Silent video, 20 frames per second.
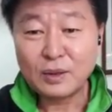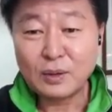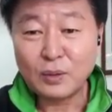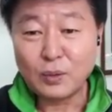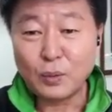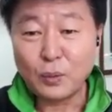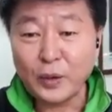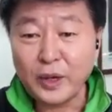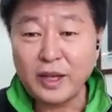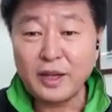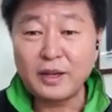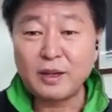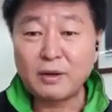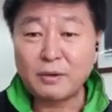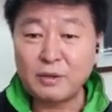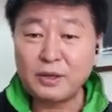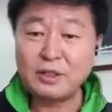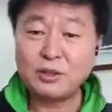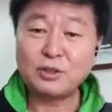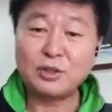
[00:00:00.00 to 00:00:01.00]
We
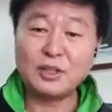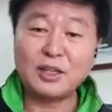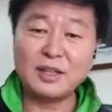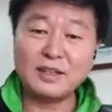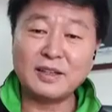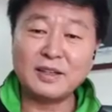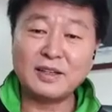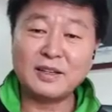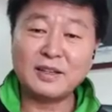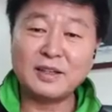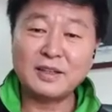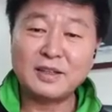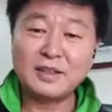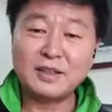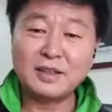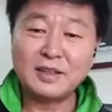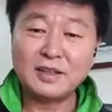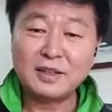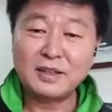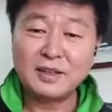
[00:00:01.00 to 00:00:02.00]
Christian,
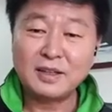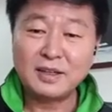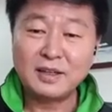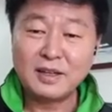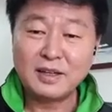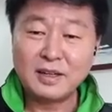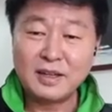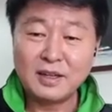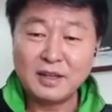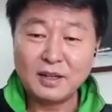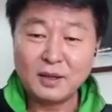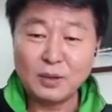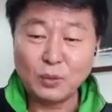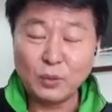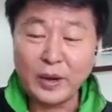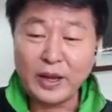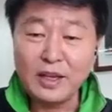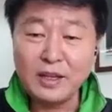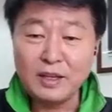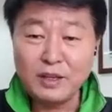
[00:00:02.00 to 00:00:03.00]

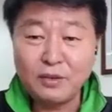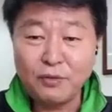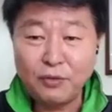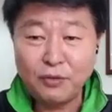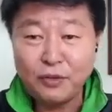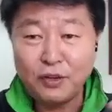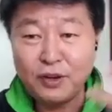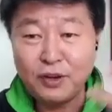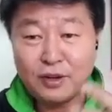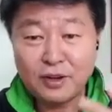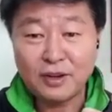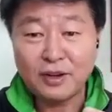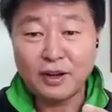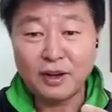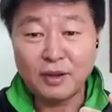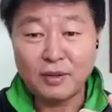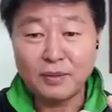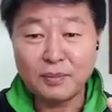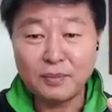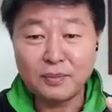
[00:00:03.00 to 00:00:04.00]
when the fear
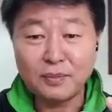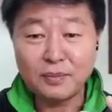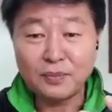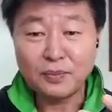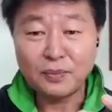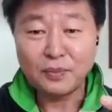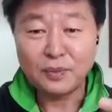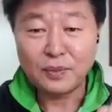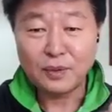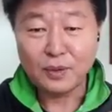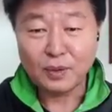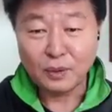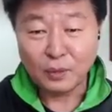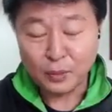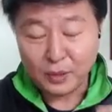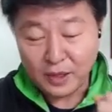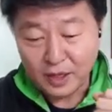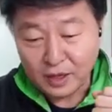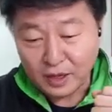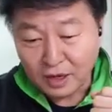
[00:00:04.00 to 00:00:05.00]
comes,
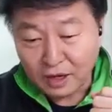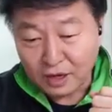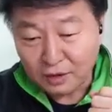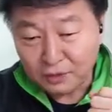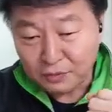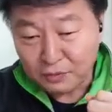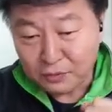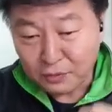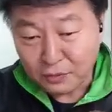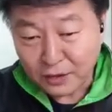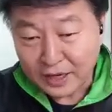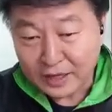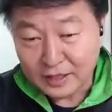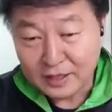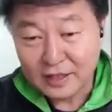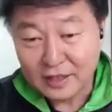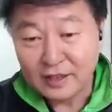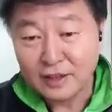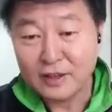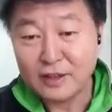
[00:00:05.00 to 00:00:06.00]
we are
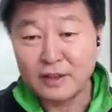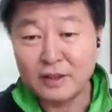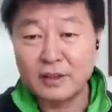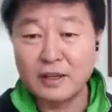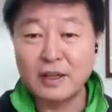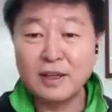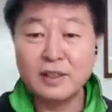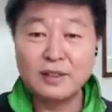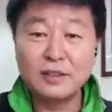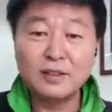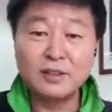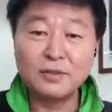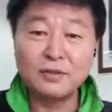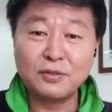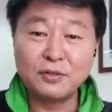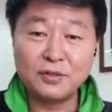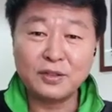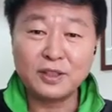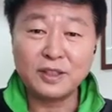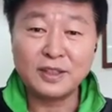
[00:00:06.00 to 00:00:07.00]
fighting against the
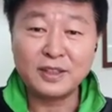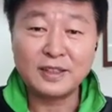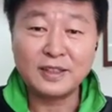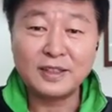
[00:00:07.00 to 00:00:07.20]
fear.